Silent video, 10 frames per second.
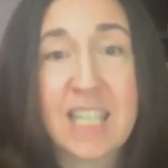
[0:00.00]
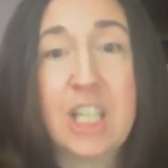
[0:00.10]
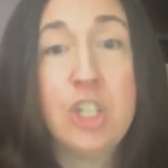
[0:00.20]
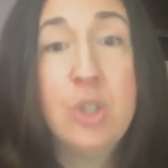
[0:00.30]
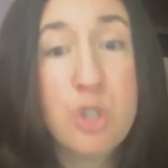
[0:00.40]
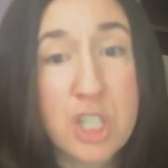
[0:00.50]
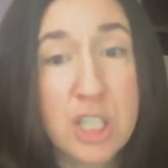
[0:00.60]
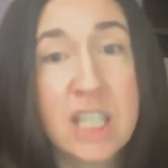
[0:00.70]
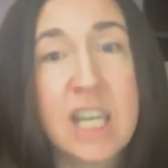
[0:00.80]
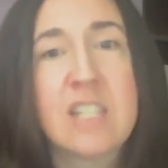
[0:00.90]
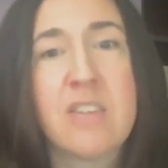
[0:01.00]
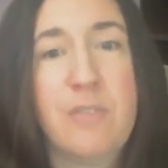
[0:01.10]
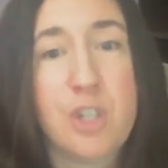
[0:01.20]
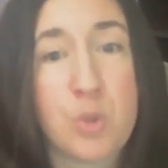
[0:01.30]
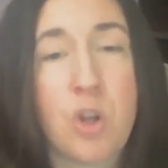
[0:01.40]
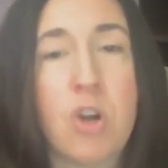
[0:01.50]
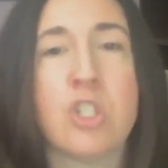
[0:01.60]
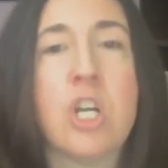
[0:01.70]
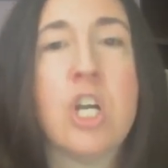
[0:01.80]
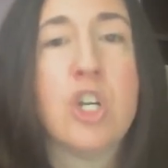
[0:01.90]
Usually it's the visual
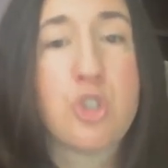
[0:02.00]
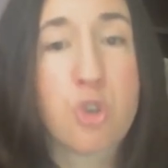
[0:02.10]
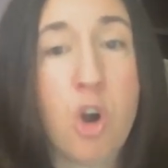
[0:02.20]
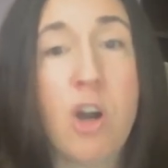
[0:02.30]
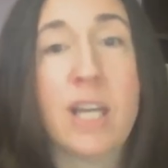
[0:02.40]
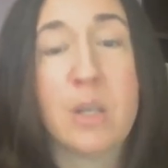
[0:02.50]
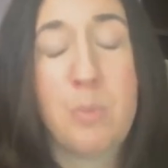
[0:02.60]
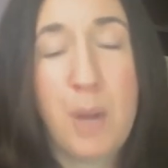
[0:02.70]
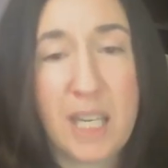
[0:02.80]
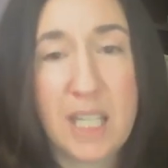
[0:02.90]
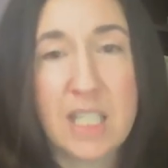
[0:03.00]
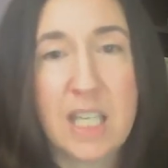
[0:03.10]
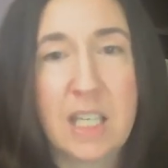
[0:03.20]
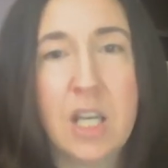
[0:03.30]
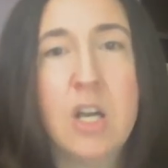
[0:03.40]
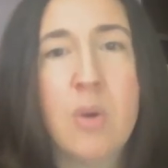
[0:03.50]
arts, drawing and painting,